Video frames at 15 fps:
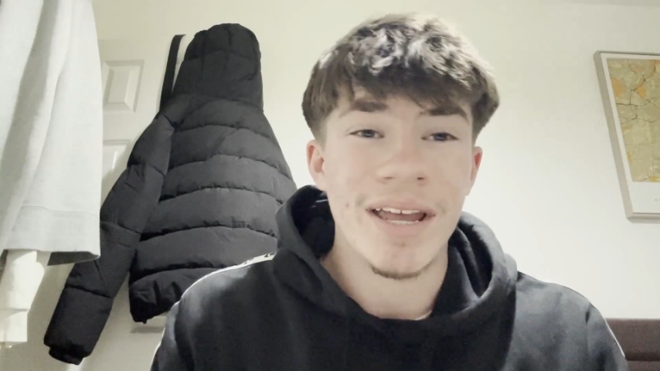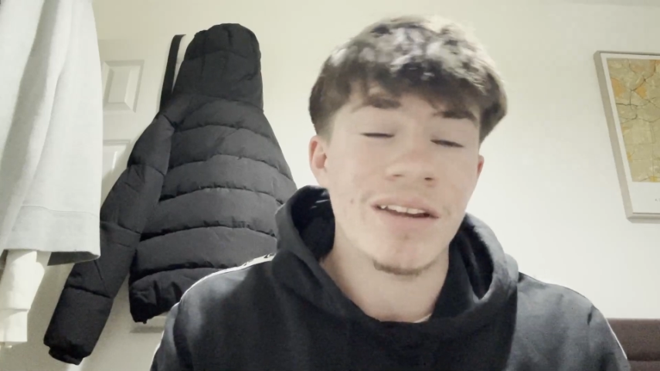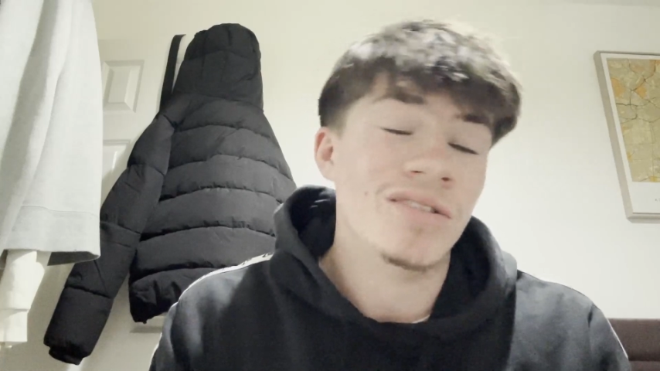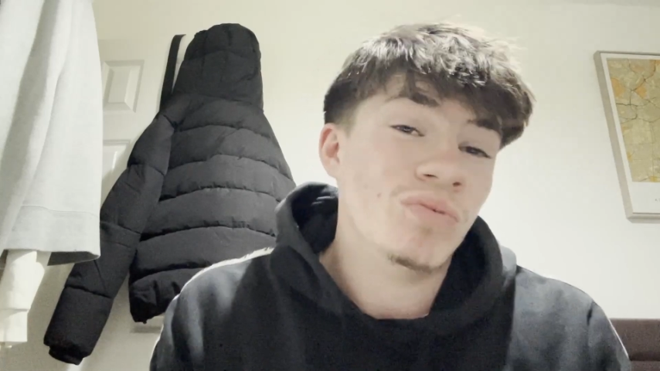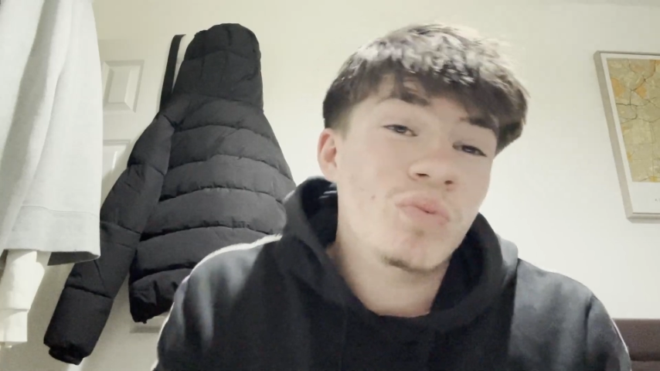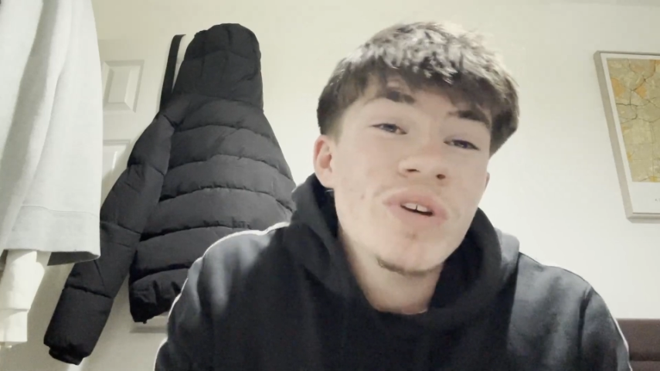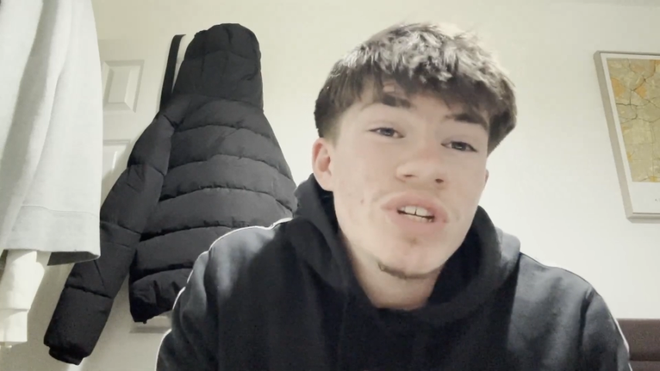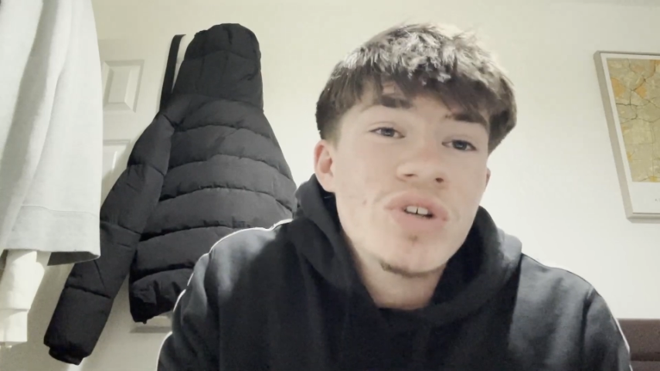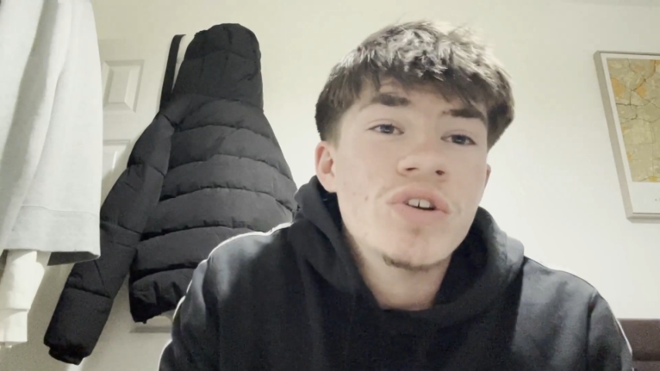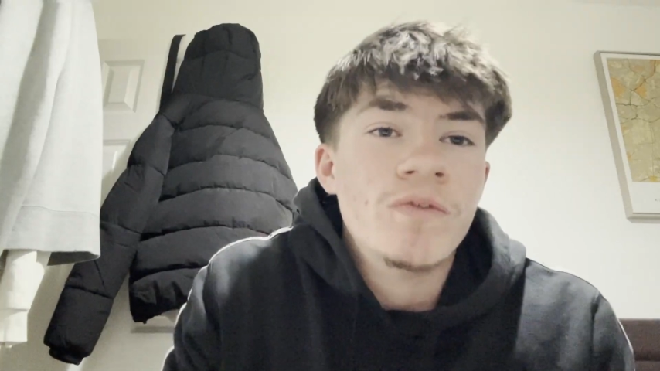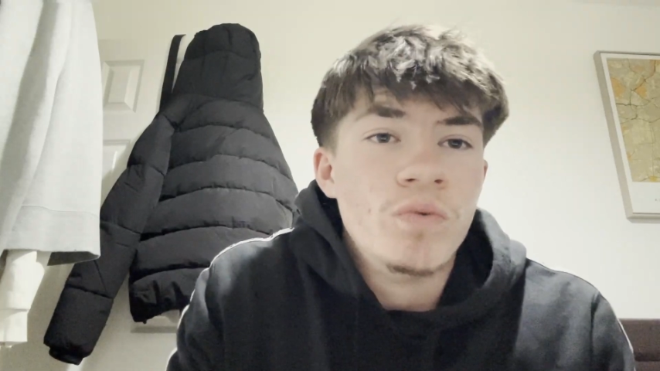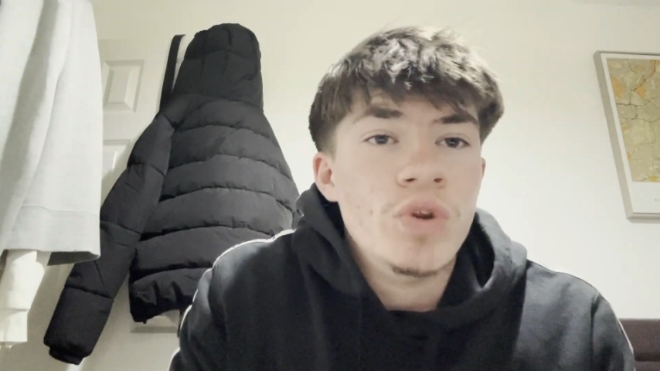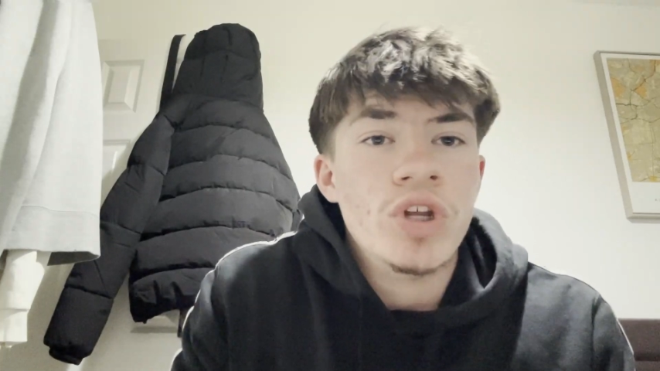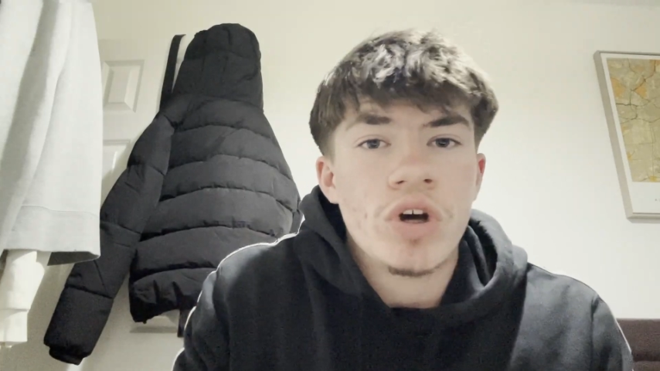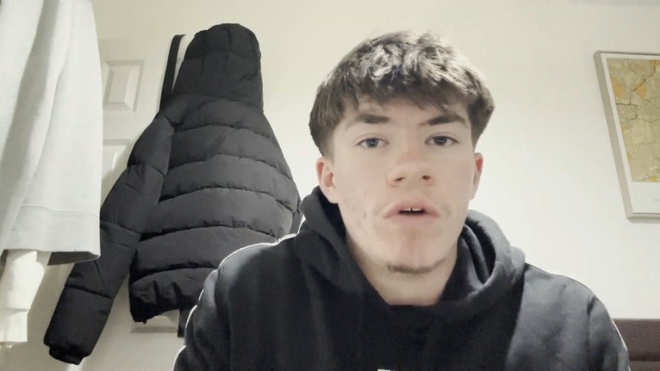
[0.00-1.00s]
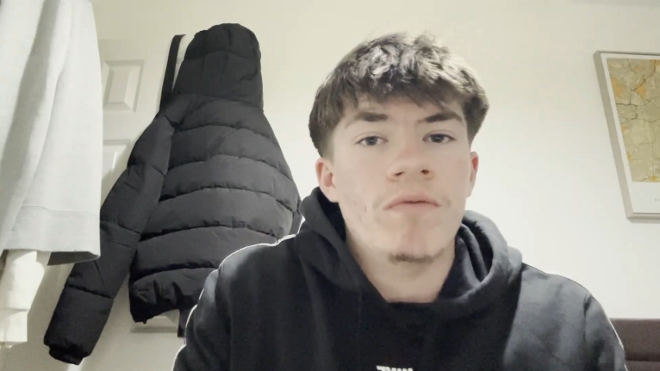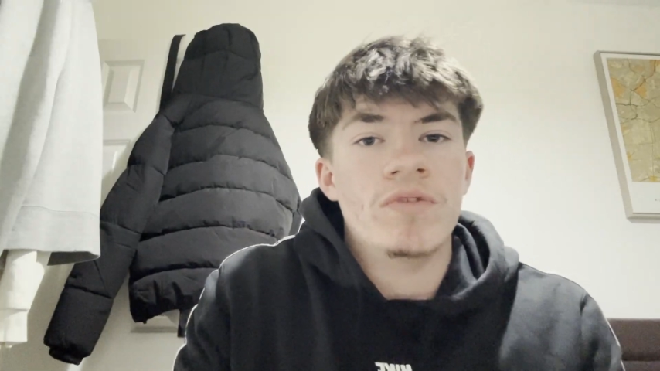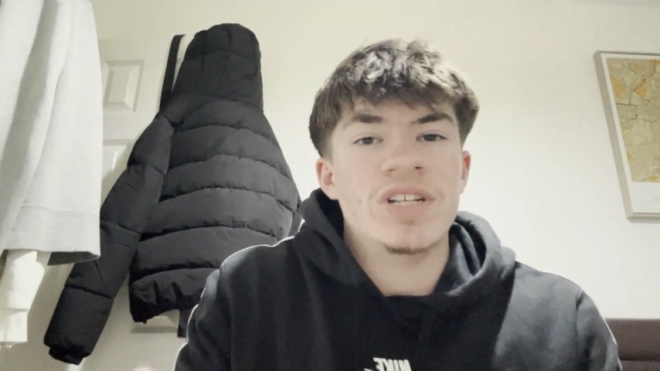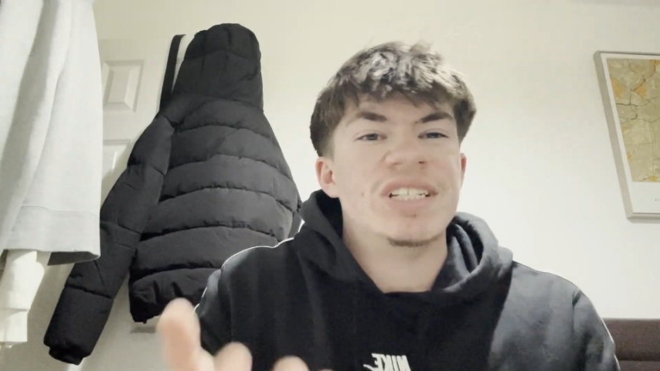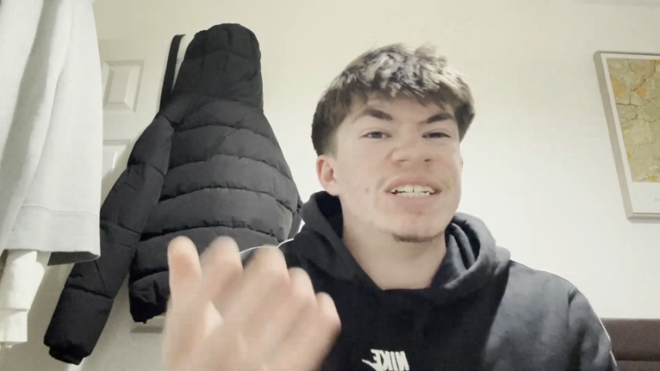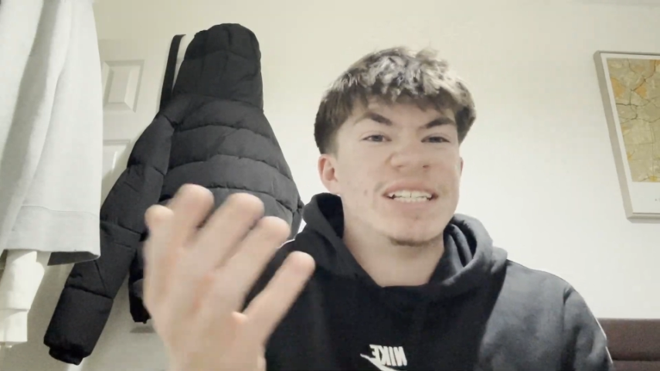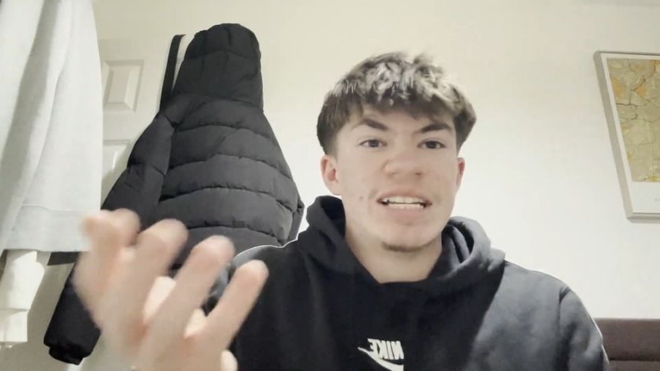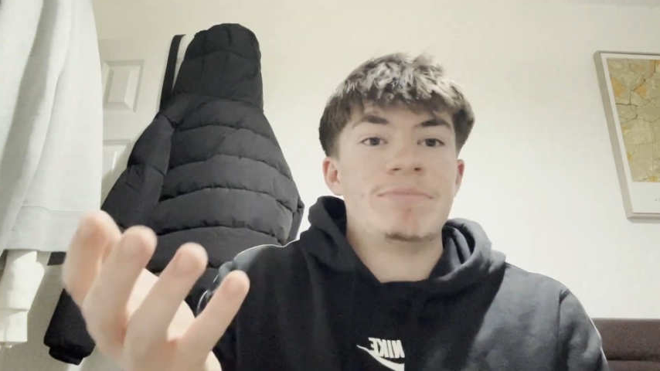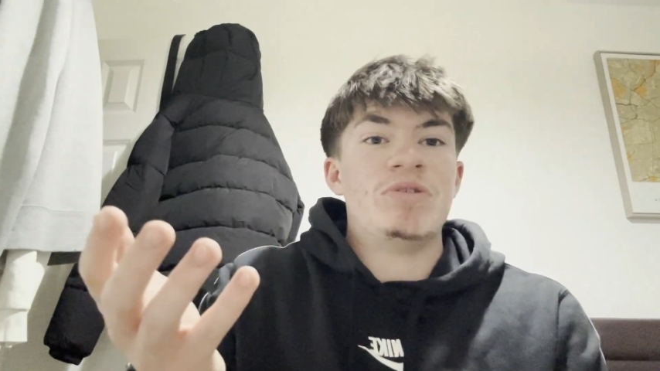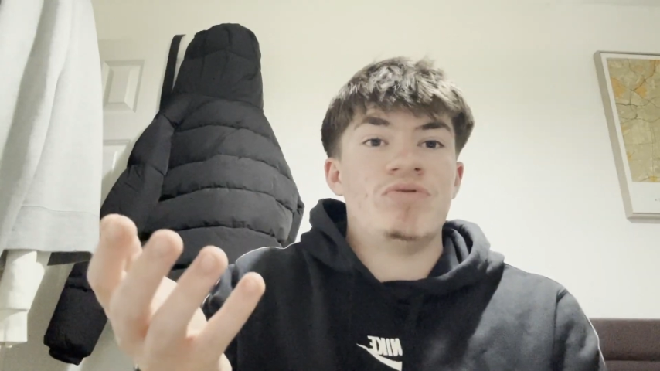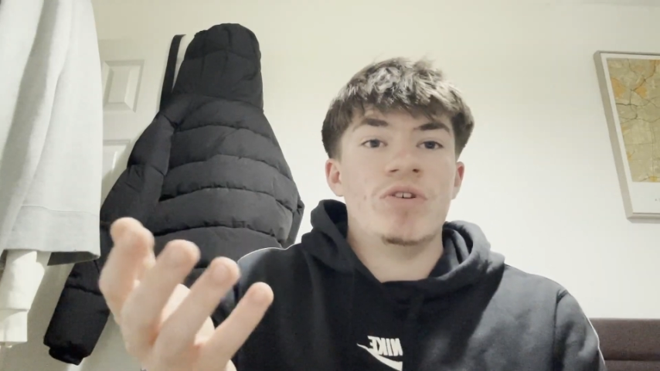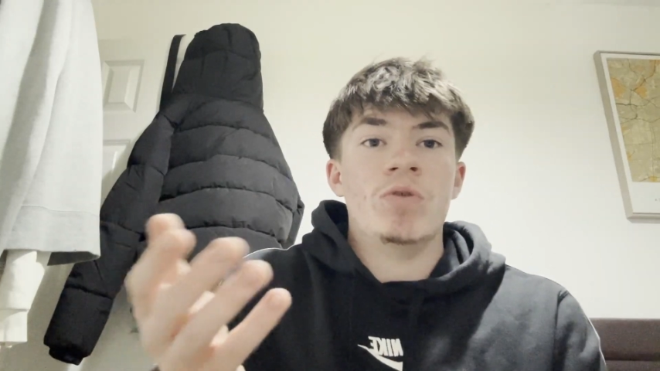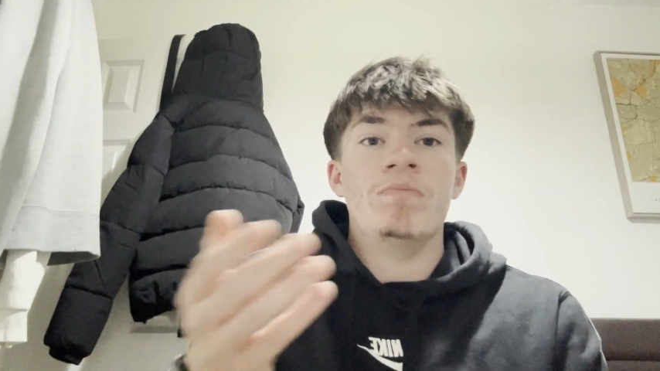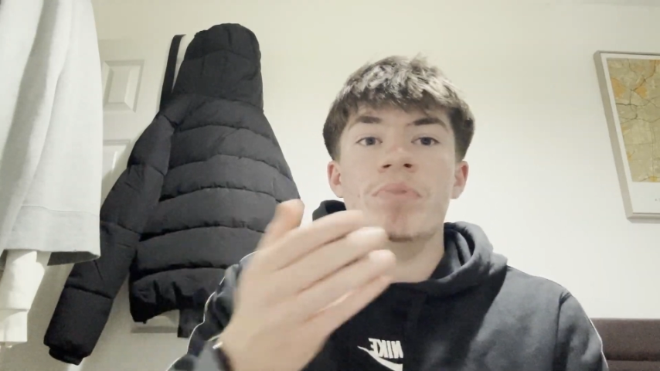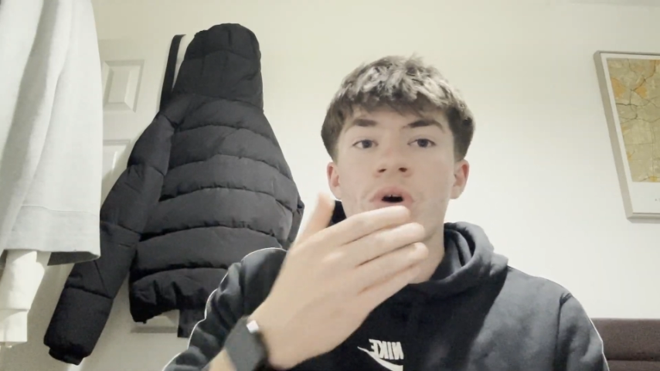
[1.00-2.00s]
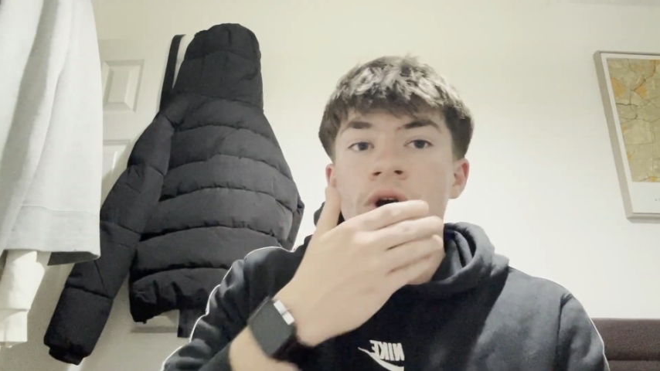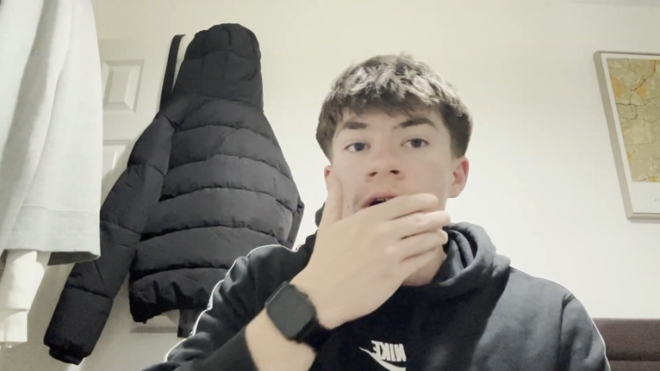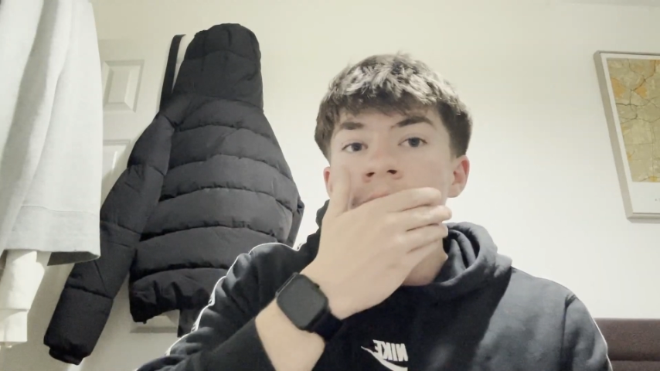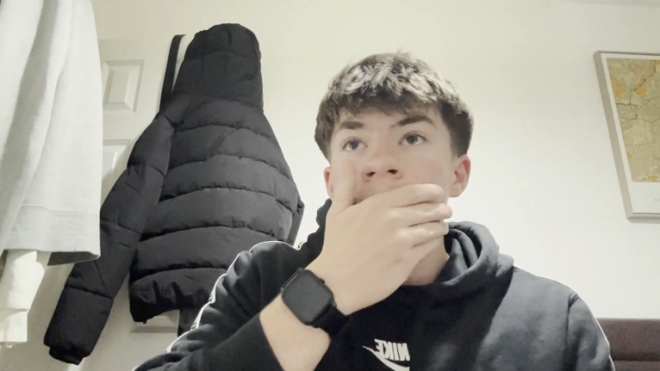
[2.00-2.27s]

and we should have won the Conference League, let's be real, but